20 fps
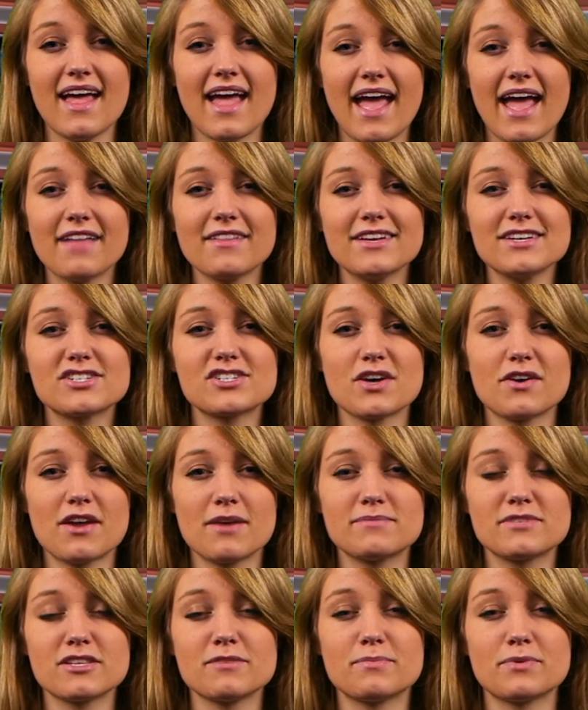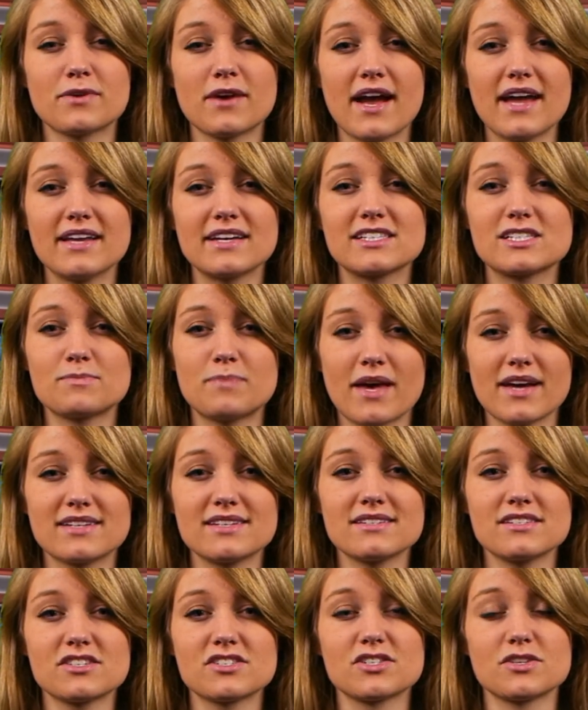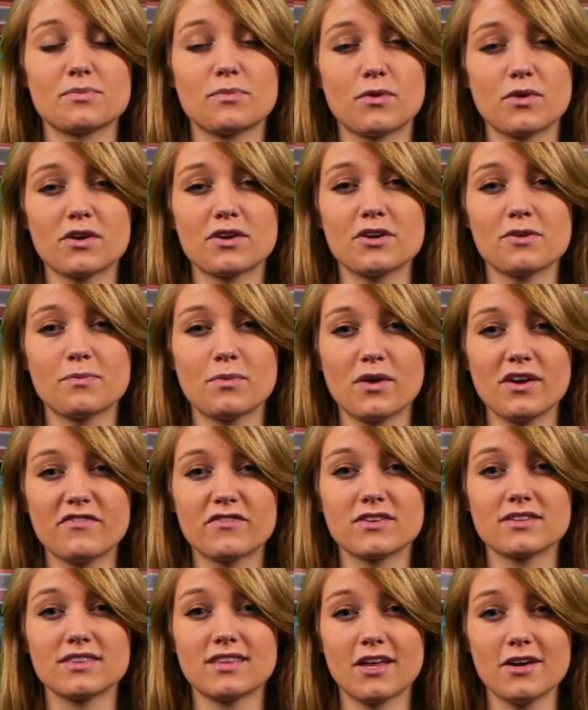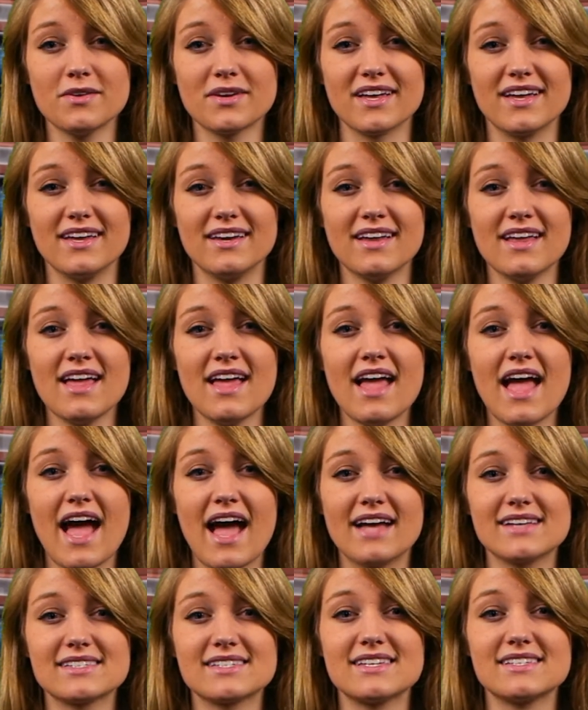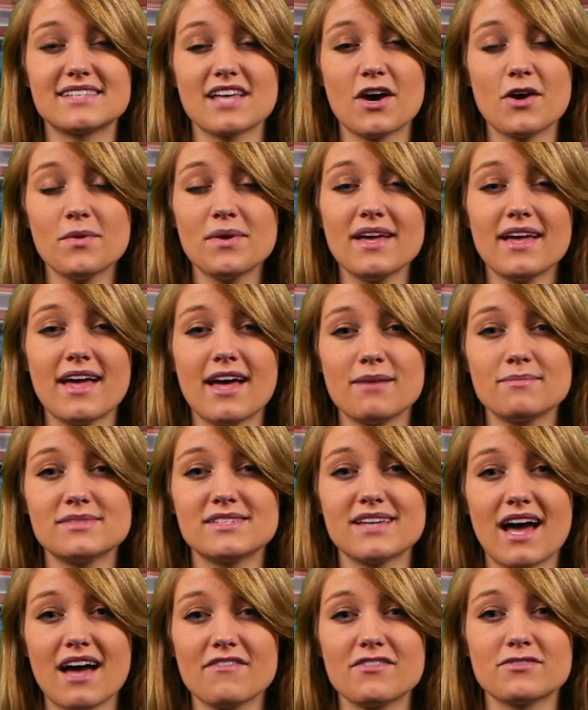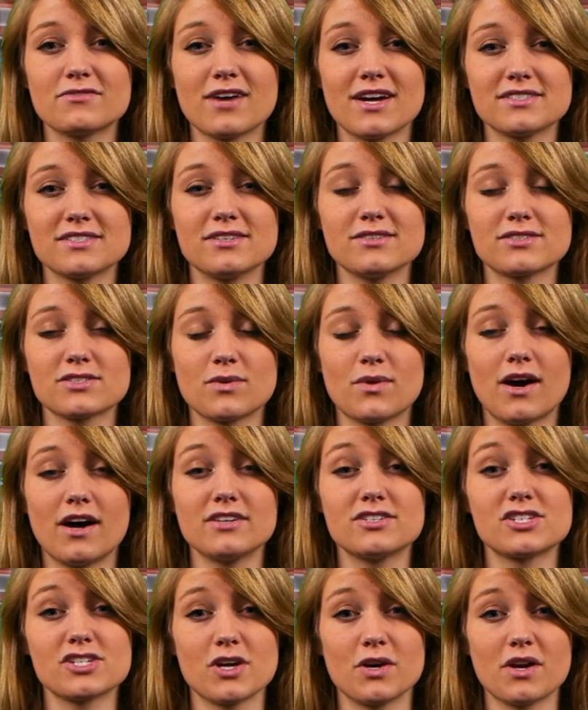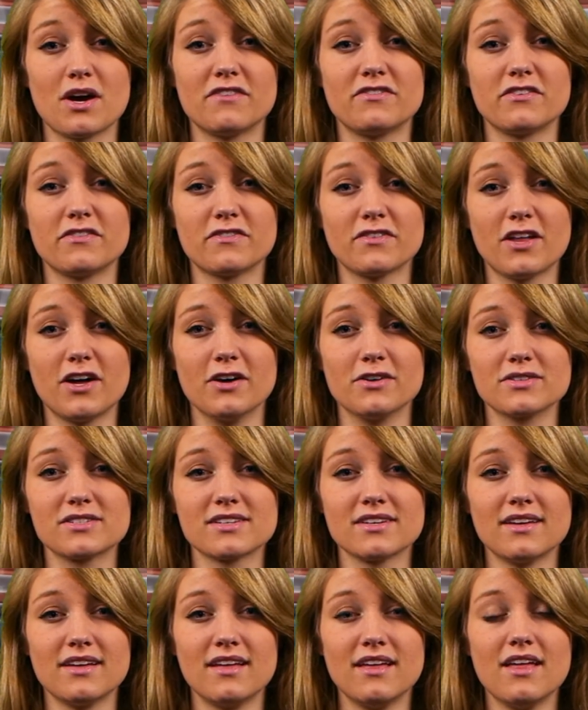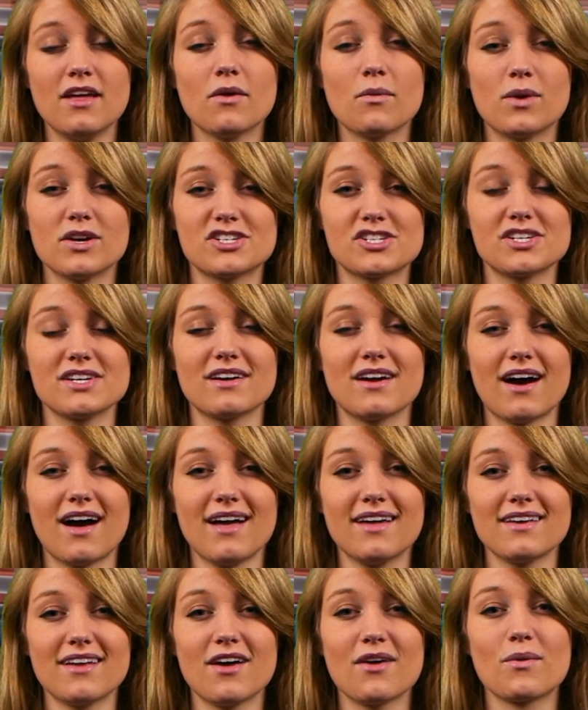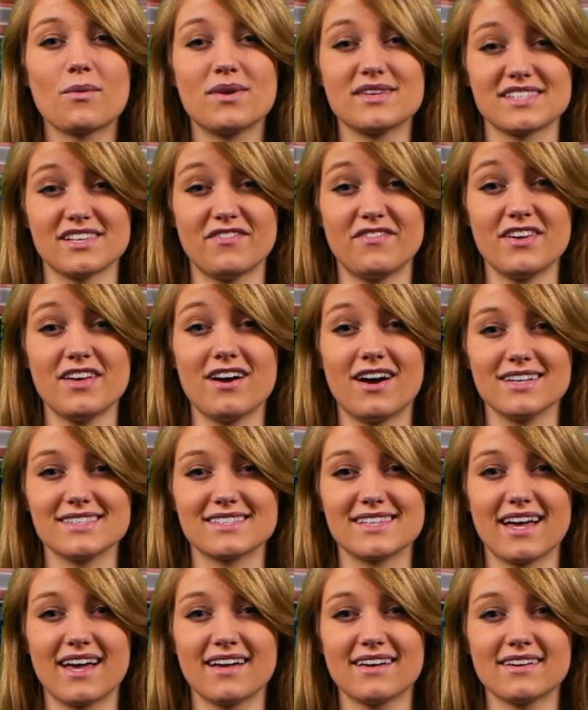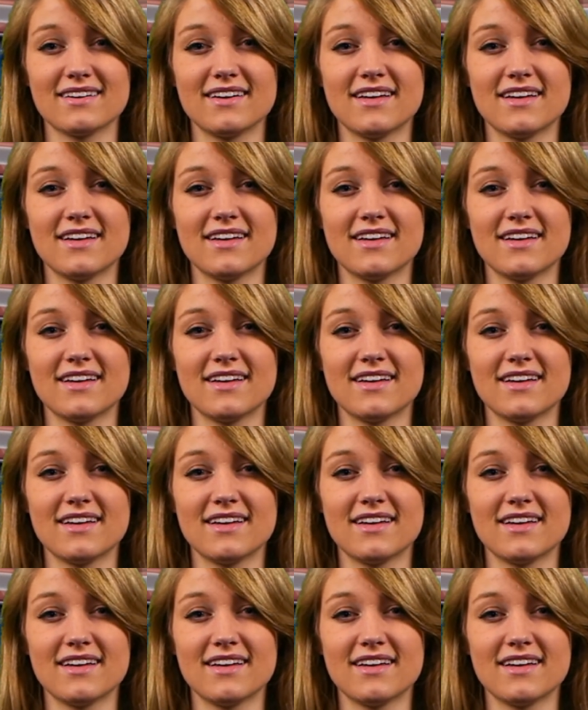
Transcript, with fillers: Haley showed up to the parade expecting to support her boyfriend Logan as his OEM dive and rescue squad showed off a float. What she got was a fiance.